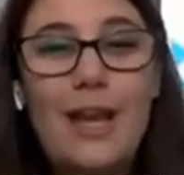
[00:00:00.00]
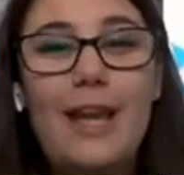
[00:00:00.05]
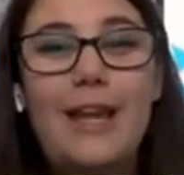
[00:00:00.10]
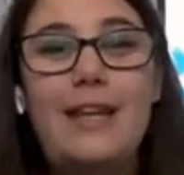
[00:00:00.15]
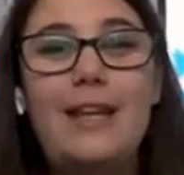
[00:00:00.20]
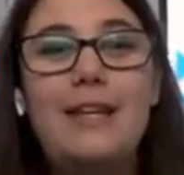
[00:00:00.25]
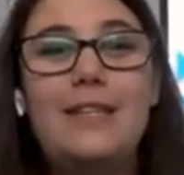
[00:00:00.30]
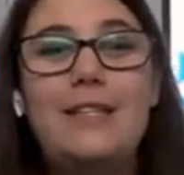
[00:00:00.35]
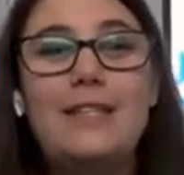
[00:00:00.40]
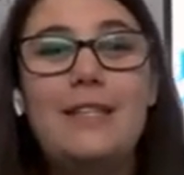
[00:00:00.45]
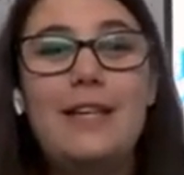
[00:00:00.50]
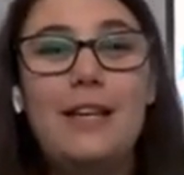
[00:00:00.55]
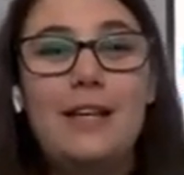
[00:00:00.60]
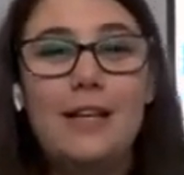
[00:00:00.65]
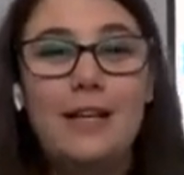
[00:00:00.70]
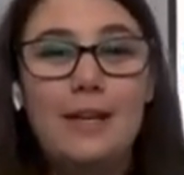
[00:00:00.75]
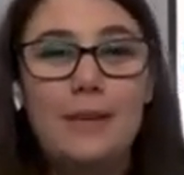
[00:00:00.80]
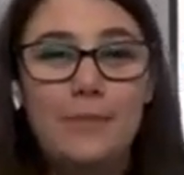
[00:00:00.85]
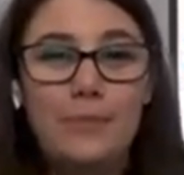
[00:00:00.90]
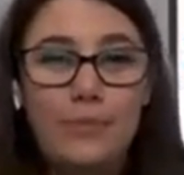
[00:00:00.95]
and
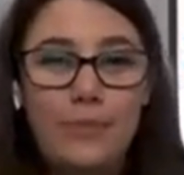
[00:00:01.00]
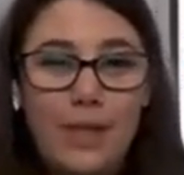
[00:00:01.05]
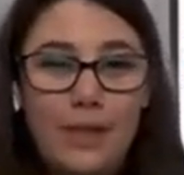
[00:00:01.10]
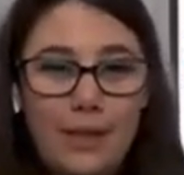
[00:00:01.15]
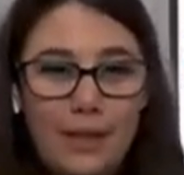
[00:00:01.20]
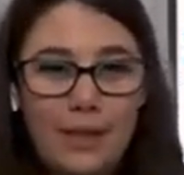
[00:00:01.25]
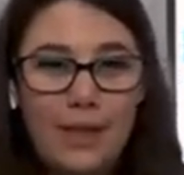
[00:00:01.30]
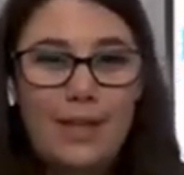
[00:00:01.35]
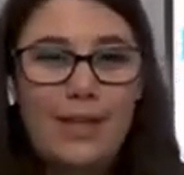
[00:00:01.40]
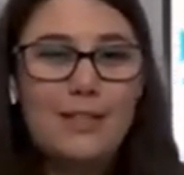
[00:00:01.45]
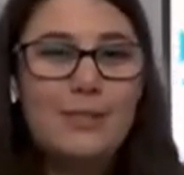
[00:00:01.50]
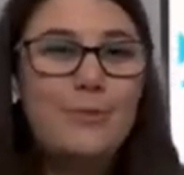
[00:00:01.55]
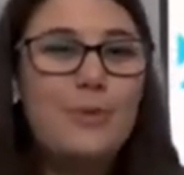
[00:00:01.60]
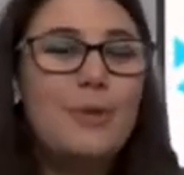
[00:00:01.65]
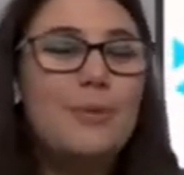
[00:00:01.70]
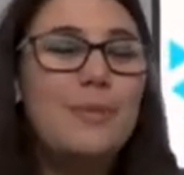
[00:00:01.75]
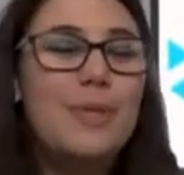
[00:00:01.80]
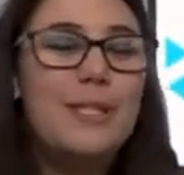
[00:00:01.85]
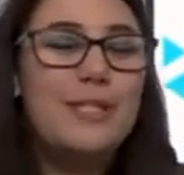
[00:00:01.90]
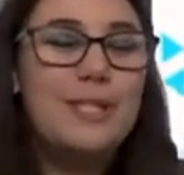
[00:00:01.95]

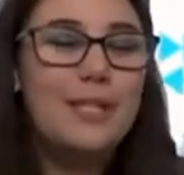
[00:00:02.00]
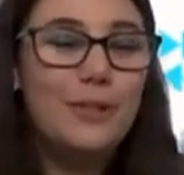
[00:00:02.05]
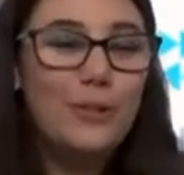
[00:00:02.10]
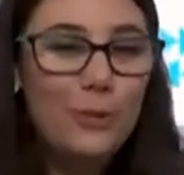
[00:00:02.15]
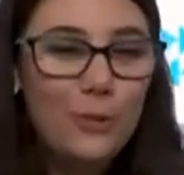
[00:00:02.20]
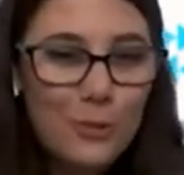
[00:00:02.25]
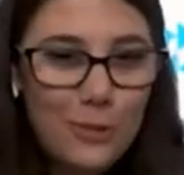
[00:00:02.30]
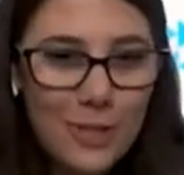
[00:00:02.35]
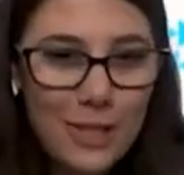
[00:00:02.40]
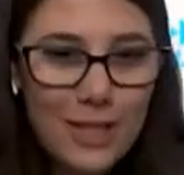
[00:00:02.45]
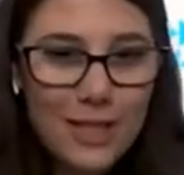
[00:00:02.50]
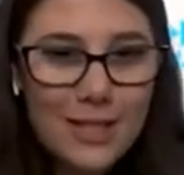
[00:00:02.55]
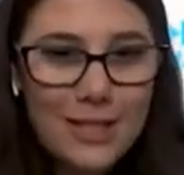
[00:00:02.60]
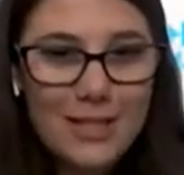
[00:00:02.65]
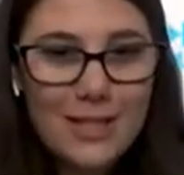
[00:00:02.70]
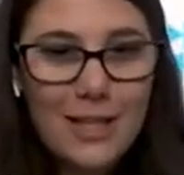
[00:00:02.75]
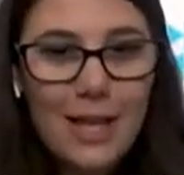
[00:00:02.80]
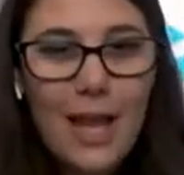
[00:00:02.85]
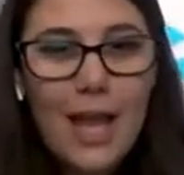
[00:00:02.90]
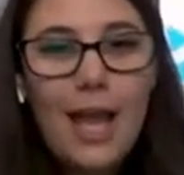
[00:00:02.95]
experiments
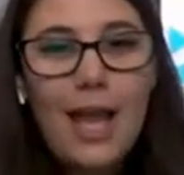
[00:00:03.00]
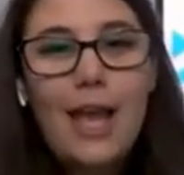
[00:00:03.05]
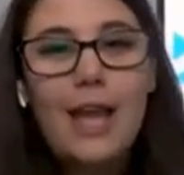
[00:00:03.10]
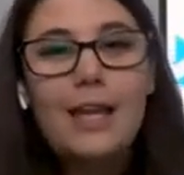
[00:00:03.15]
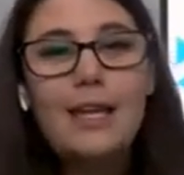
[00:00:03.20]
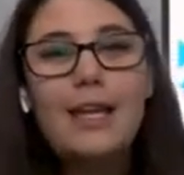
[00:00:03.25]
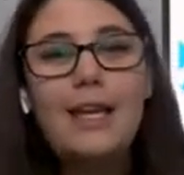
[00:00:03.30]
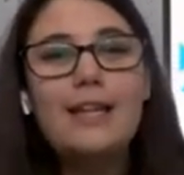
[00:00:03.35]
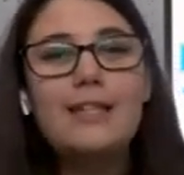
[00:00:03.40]
enthusiast, and he